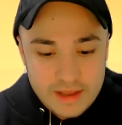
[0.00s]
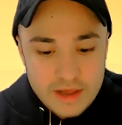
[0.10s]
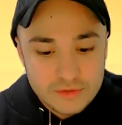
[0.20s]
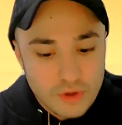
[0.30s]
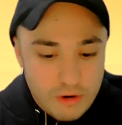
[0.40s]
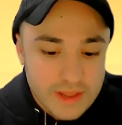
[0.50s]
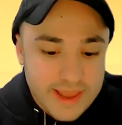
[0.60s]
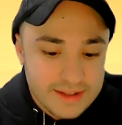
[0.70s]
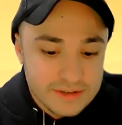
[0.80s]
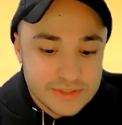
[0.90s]
Darla
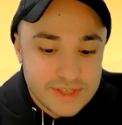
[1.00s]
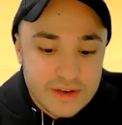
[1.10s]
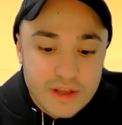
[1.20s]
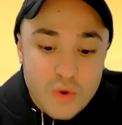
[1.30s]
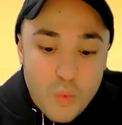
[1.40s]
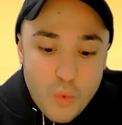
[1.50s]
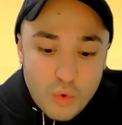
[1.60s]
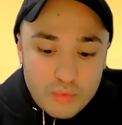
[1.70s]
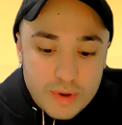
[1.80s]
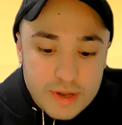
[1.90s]
Anderson, an
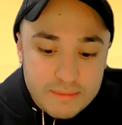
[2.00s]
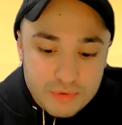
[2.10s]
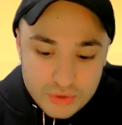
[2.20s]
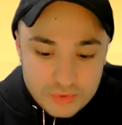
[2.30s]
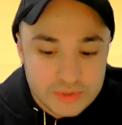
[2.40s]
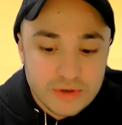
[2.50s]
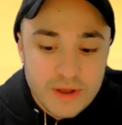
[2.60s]
award-winning producer,